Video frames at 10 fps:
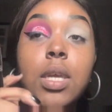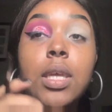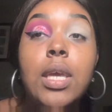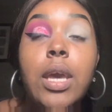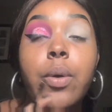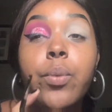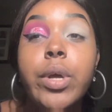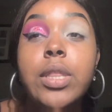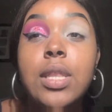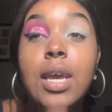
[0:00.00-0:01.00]
Yeah,
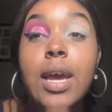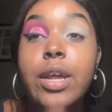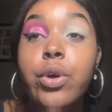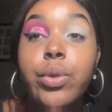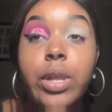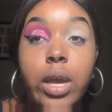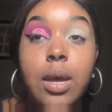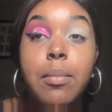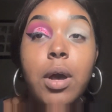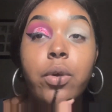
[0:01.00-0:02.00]
one thing I don't like
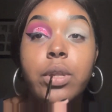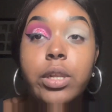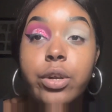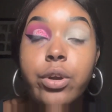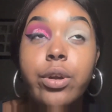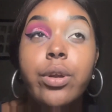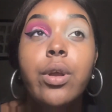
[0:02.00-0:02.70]
about glitter